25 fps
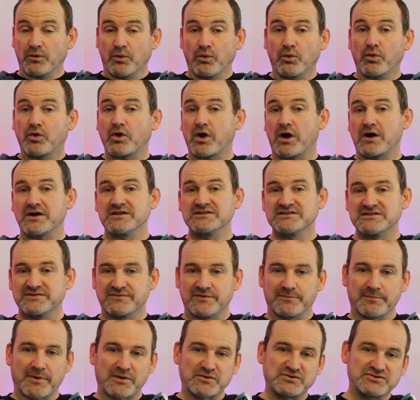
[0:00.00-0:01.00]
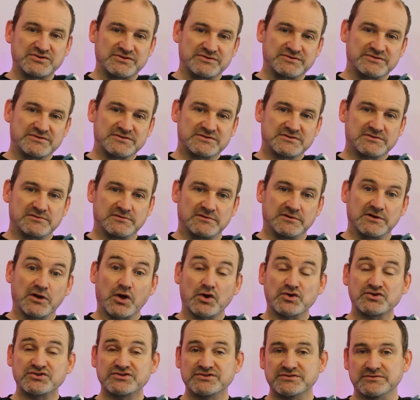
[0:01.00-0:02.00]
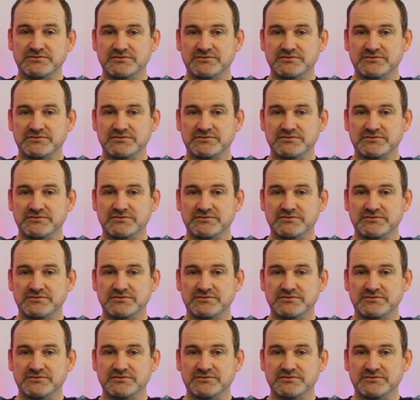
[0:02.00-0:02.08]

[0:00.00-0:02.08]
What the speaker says: All kinds of emotions, loss